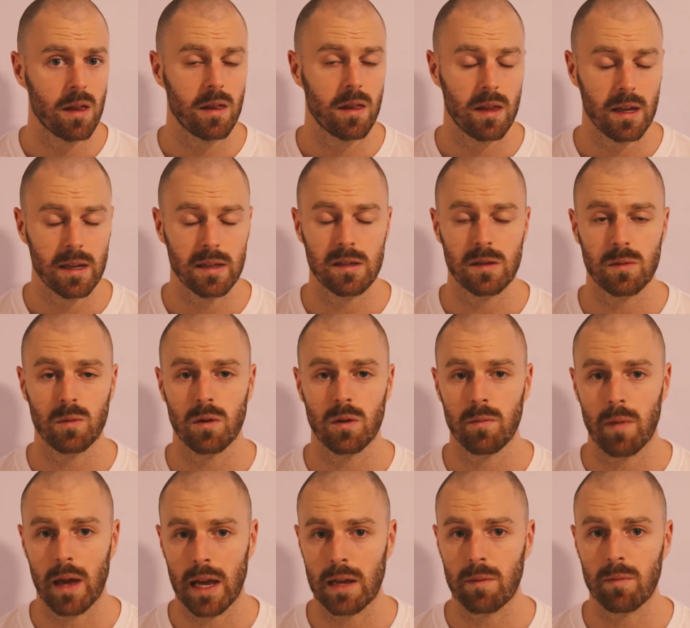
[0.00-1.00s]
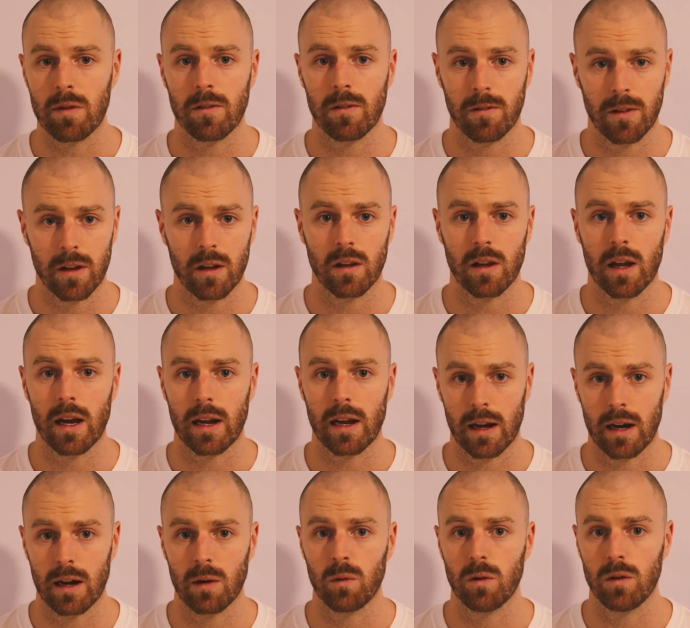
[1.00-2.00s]
This would make me feel like
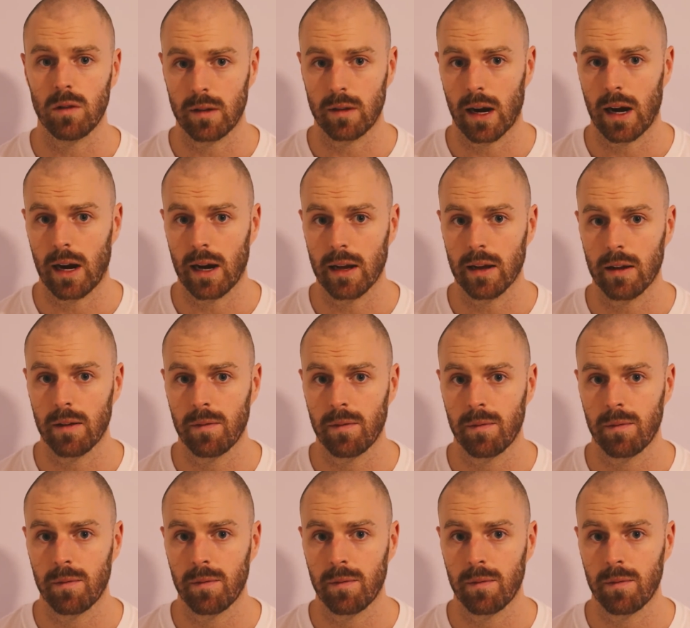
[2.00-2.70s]
I would die.